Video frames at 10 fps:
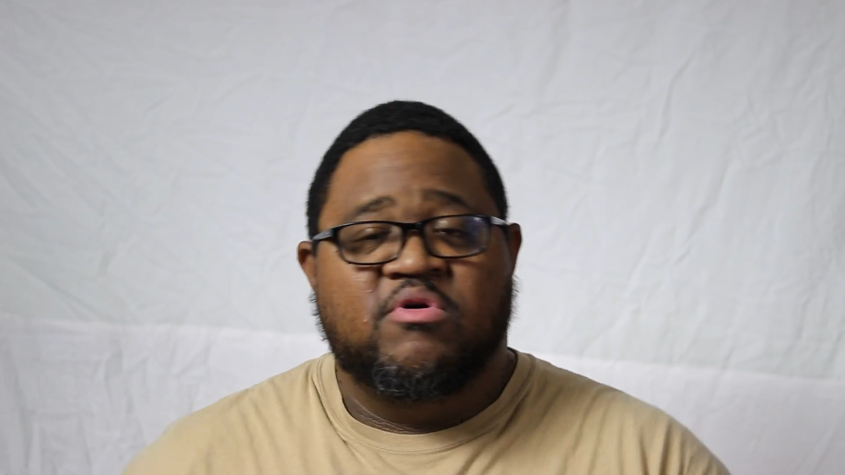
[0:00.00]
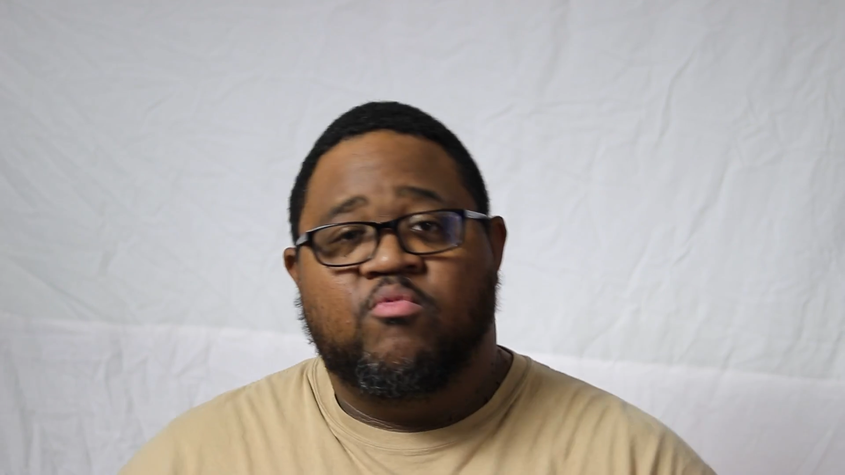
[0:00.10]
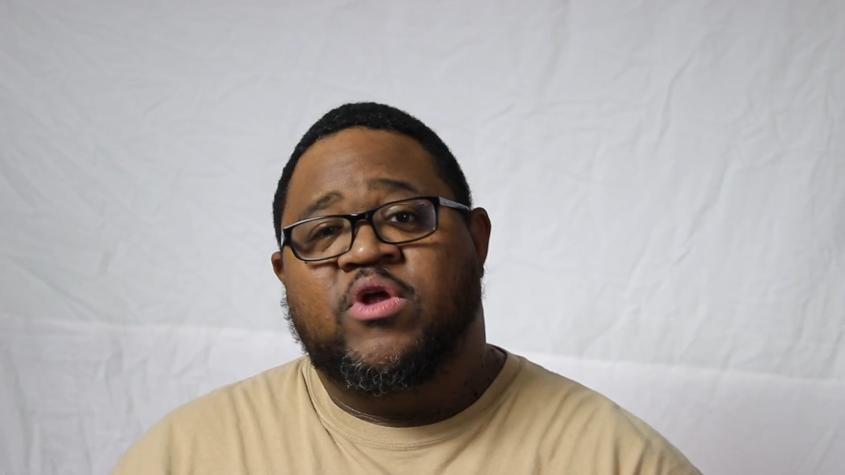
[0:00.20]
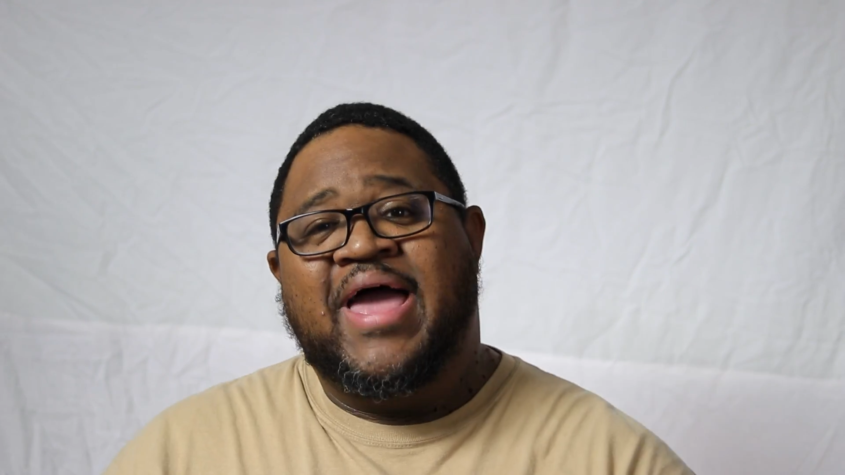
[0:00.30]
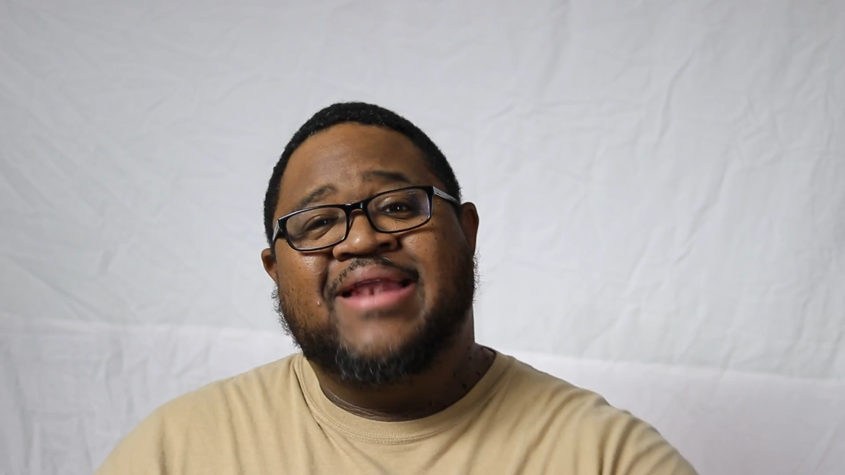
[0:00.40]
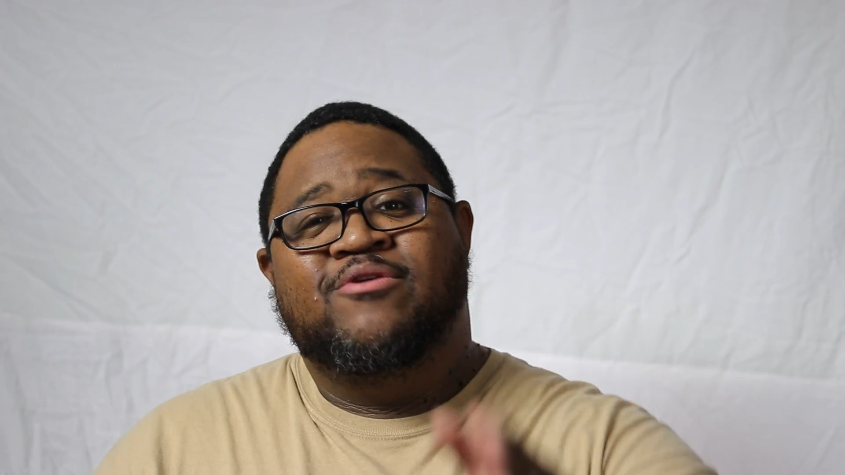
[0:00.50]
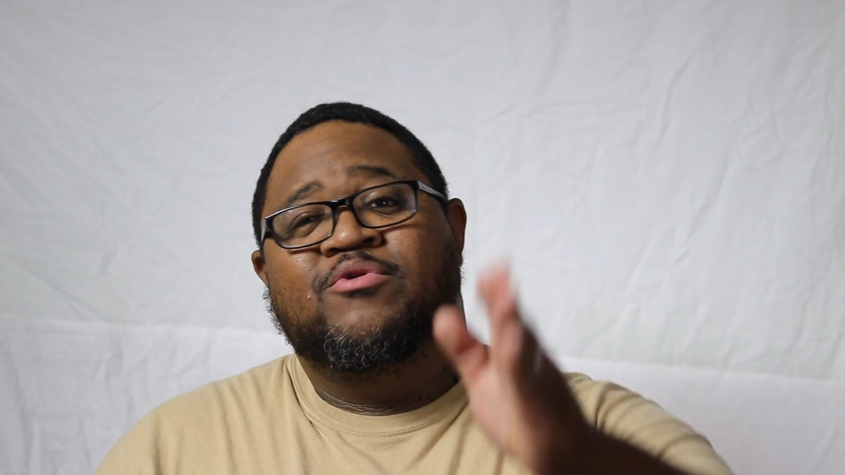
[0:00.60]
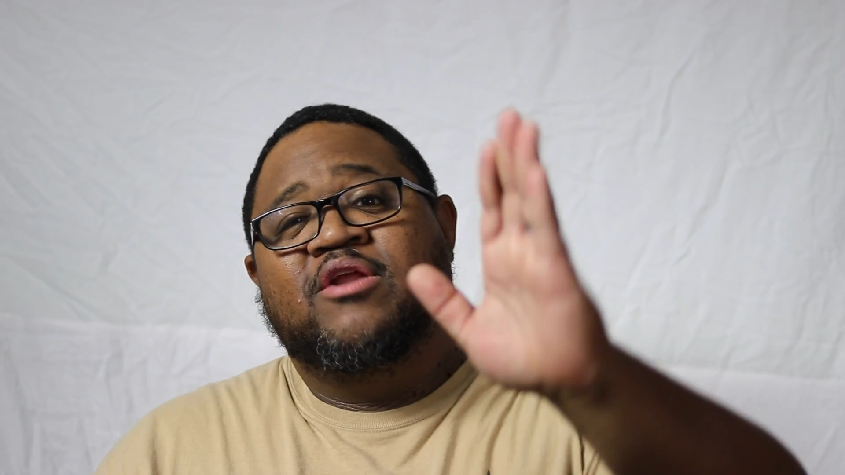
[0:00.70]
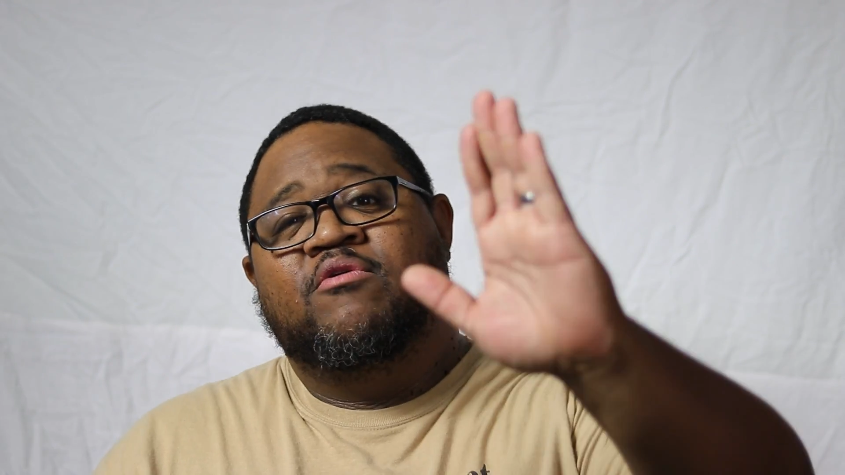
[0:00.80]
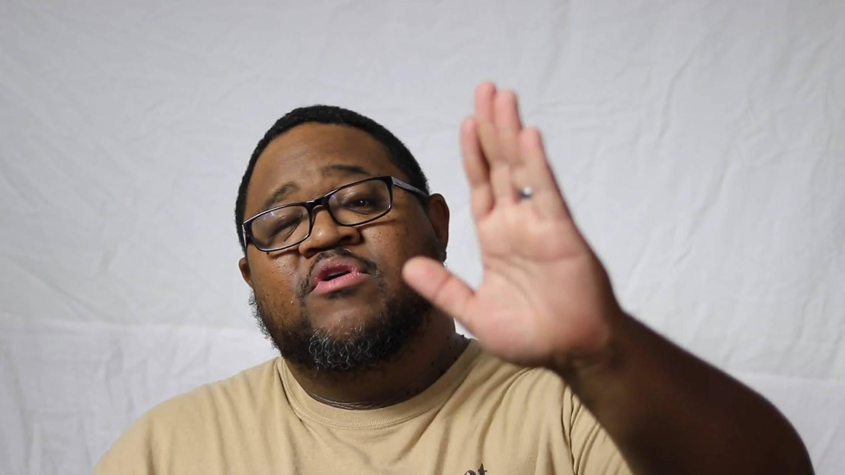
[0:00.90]
But when I
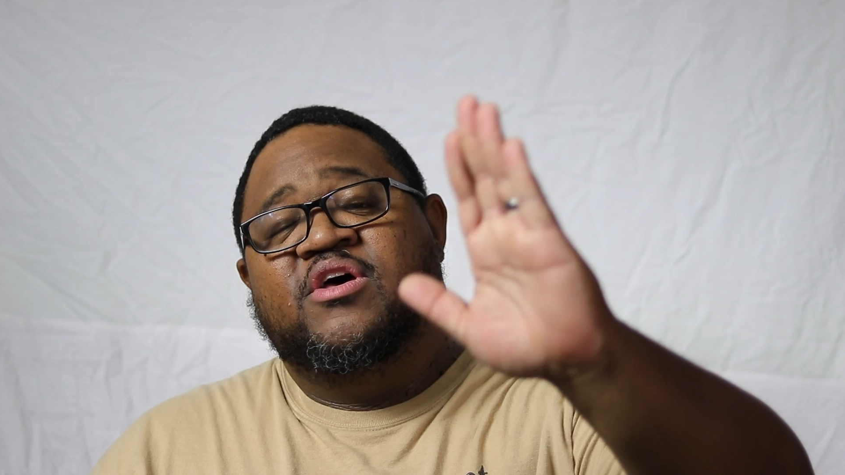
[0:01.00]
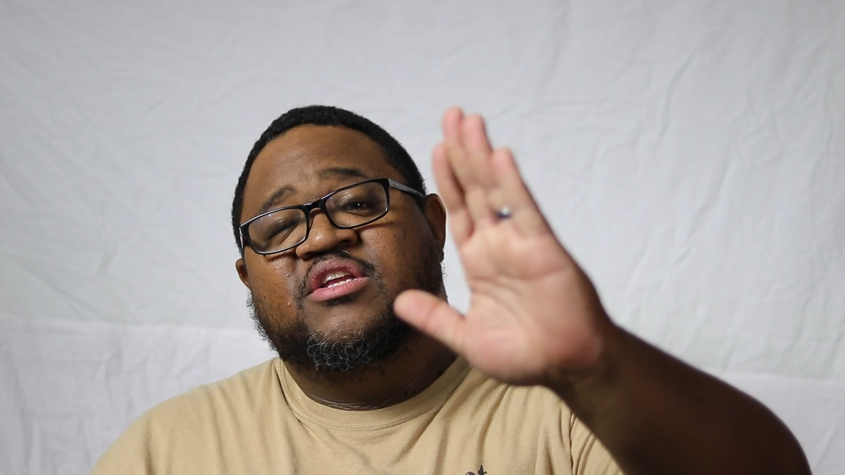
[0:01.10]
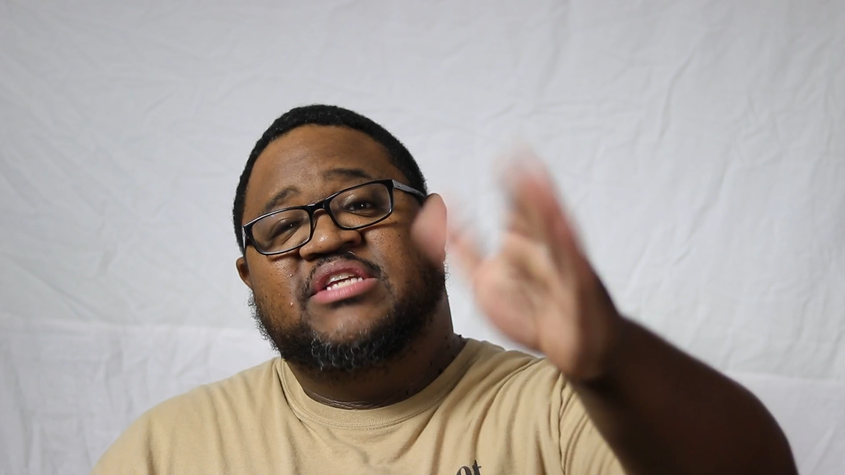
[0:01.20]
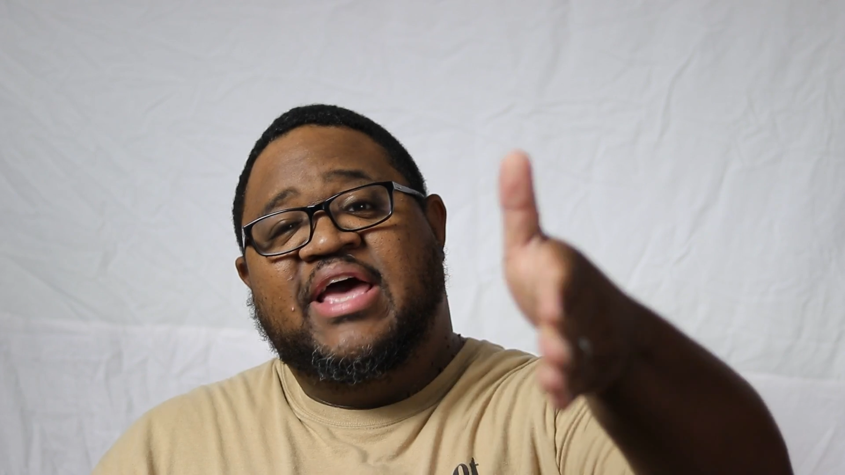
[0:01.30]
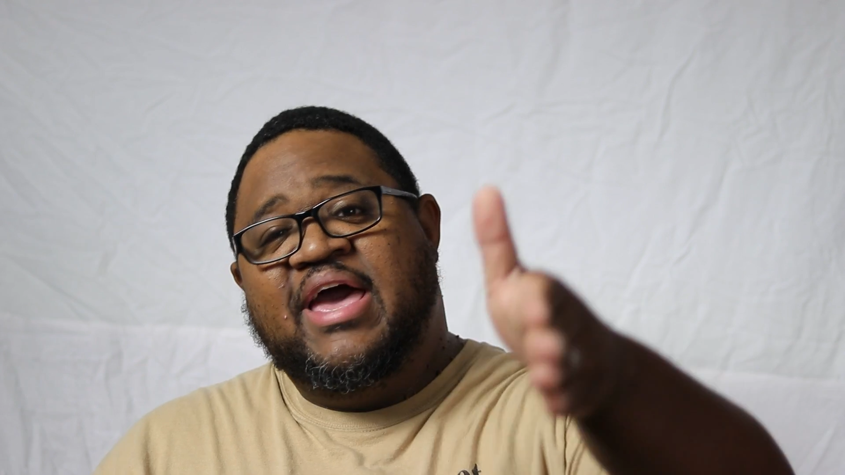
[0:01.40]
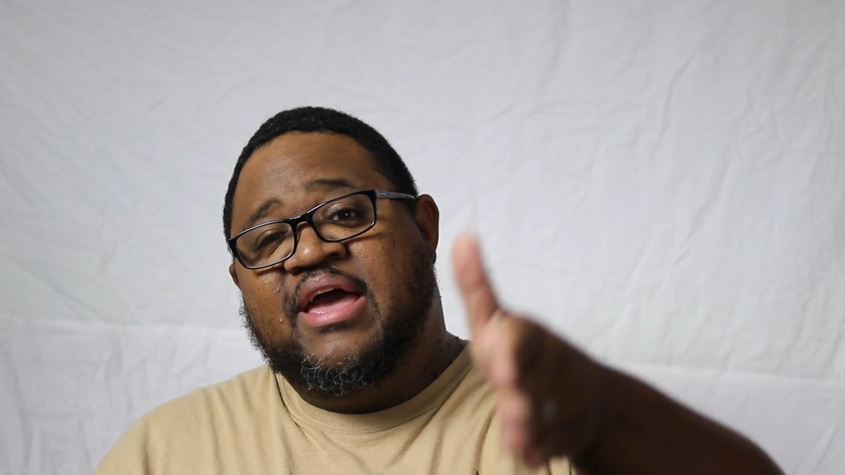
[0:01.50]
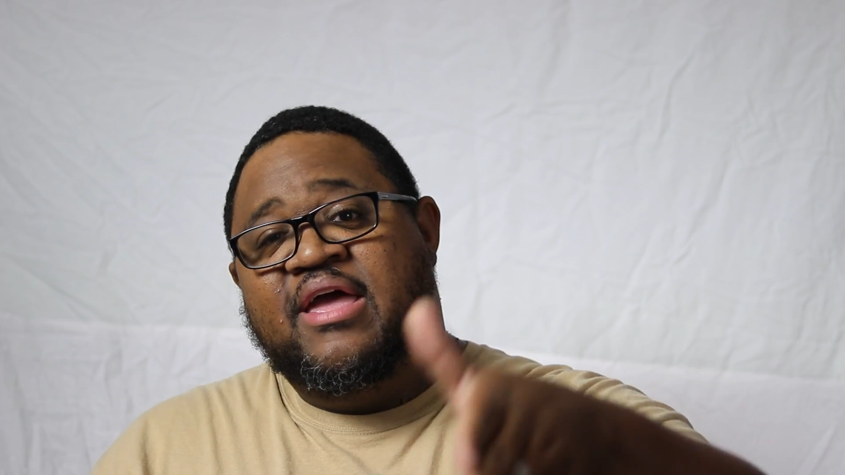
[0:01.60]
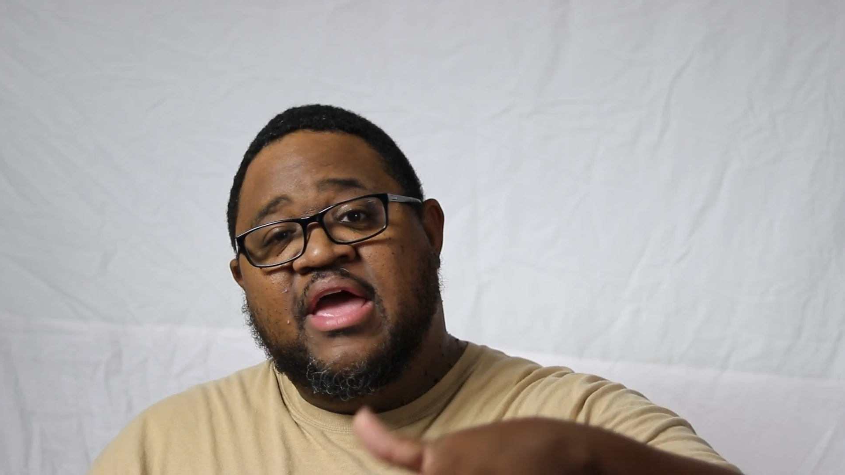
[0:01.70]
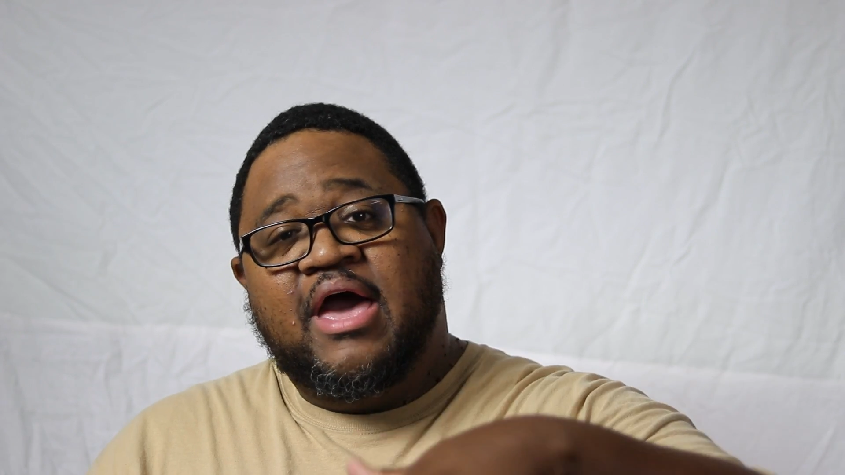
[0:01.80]
do get on the other side,